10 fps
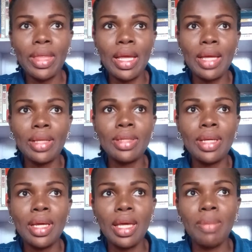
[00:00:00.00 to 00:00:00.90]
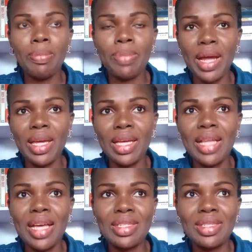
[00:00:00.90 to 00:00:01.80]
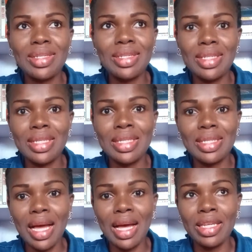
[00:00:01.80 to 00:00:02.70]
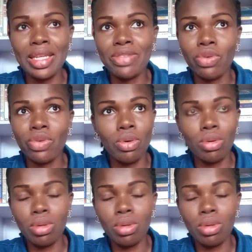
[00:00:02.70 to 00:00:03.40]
Then in bracket, that C is for